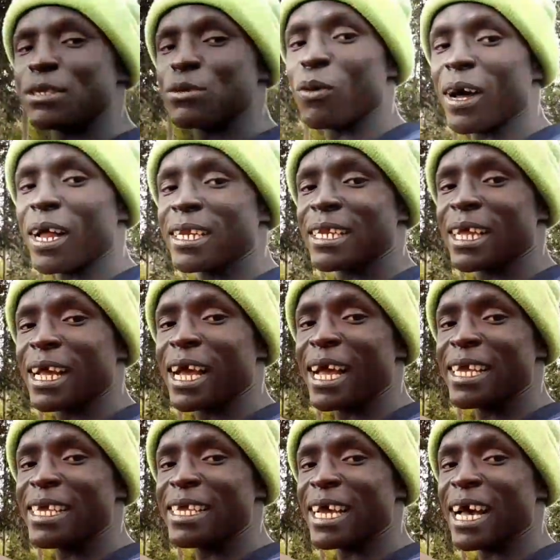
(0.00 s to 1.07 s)
one
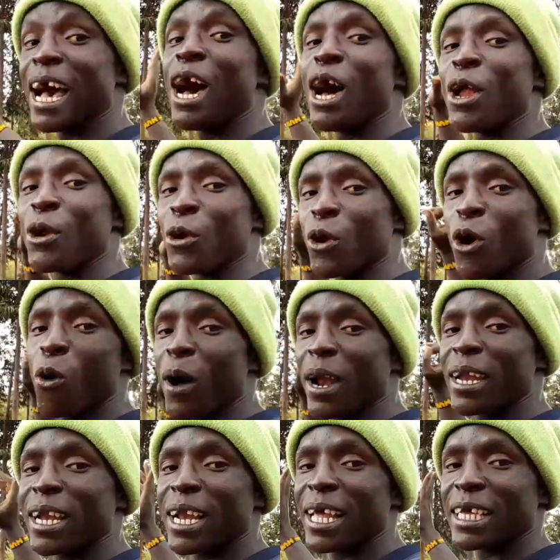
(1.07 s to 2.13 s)
guy here, no
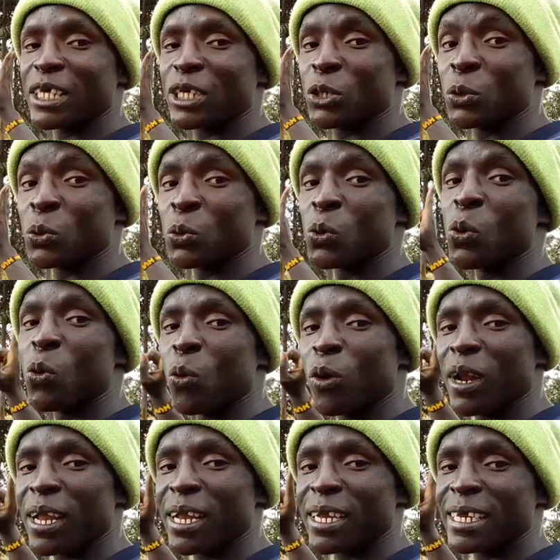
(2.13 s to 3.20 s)
one like you,
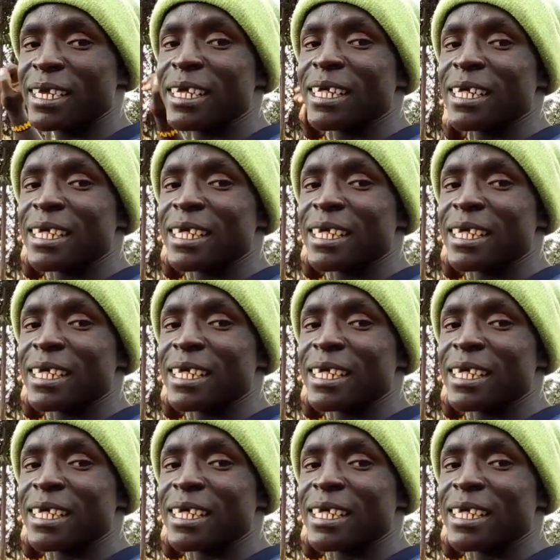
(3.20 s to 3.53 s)
Holland.